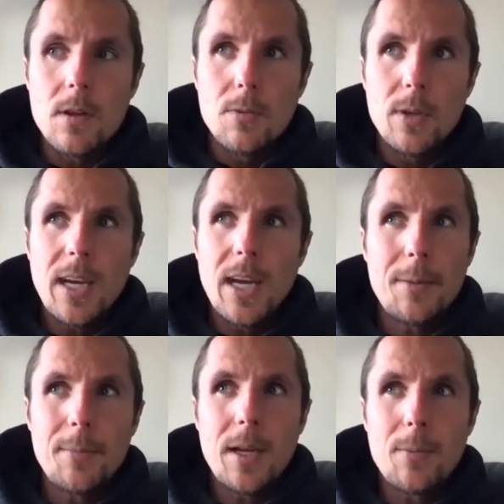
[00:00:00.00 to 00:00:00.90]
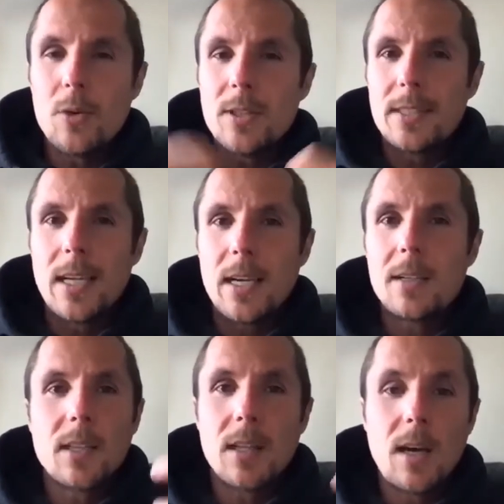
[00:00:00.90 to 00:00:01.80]
really how to make more
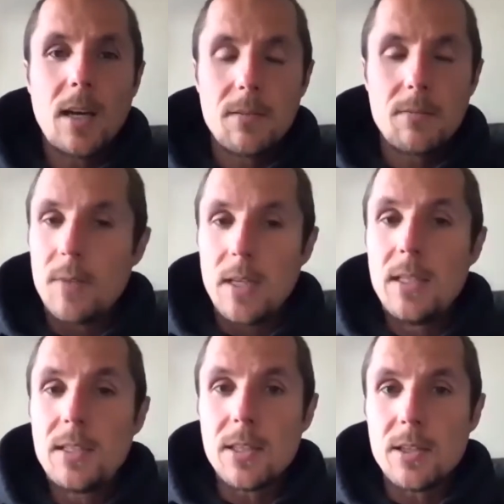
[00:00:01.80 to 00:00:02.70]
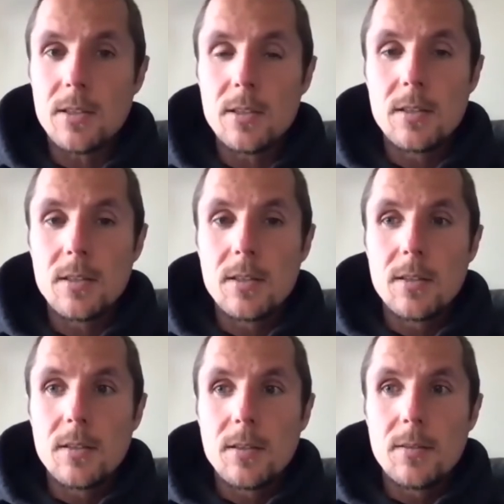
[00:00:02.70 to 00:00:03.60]
sales a lot easier
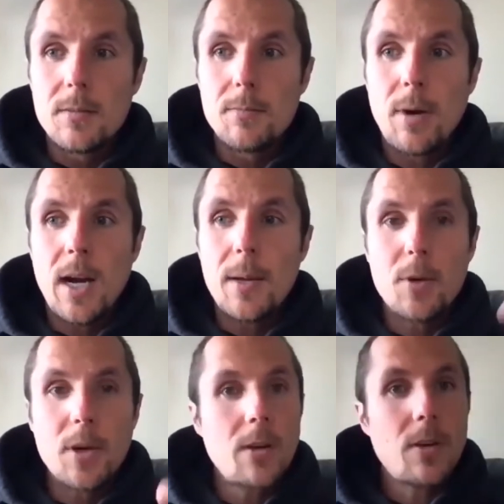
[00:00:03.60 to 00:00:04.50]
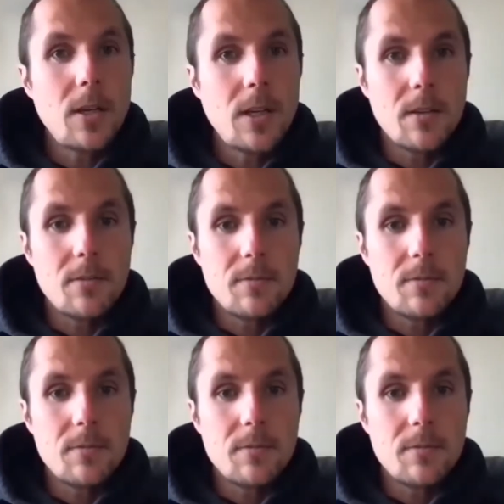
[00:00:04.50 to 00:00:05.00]
by putting out content.